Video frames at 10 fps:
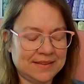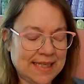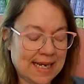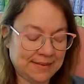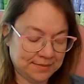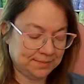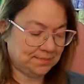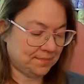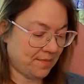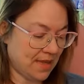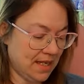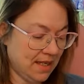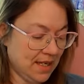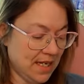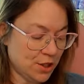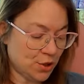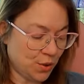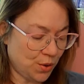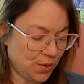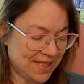yeah.
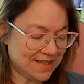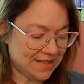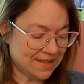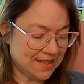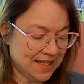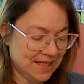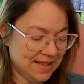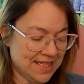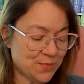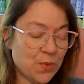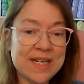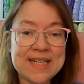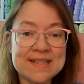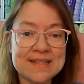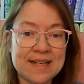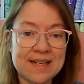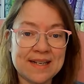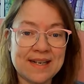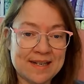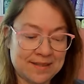So it's this one is
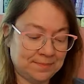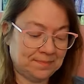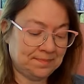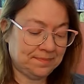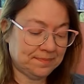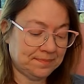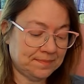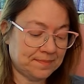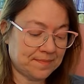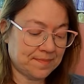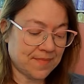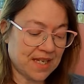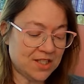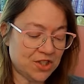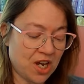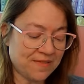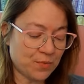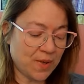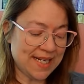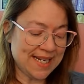um, soft
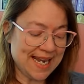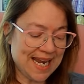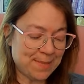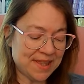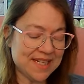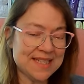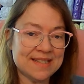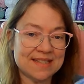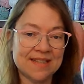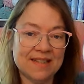white amethyst.